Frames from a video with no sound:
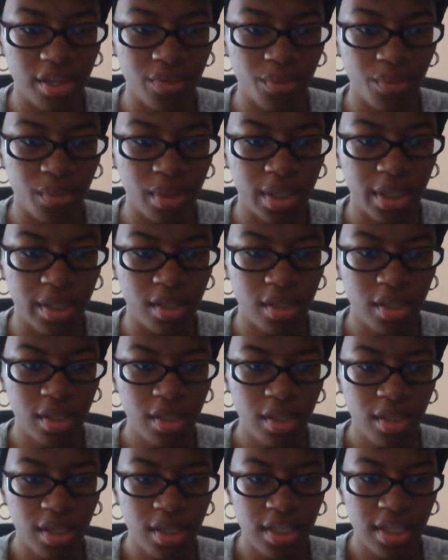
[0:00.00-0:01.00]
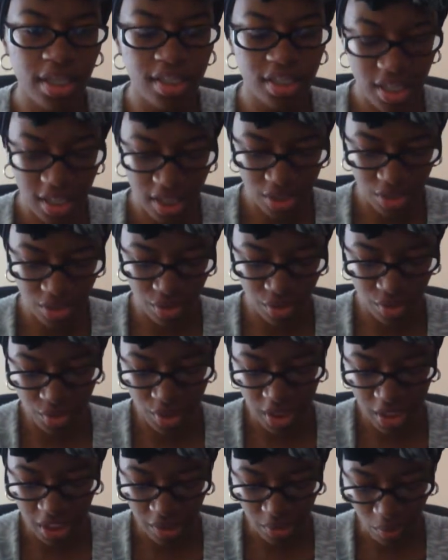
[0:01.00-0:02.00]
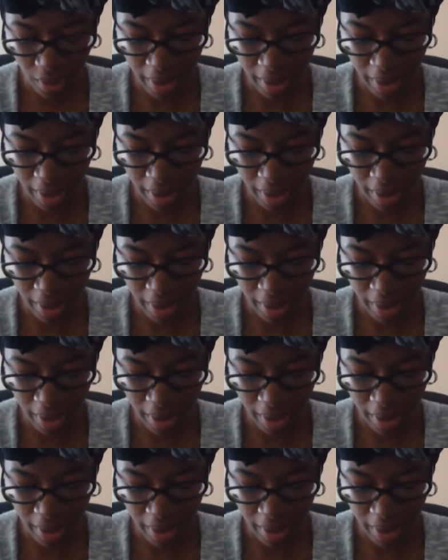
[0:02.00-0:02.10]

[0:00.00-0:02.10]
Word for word: don't want to continue to get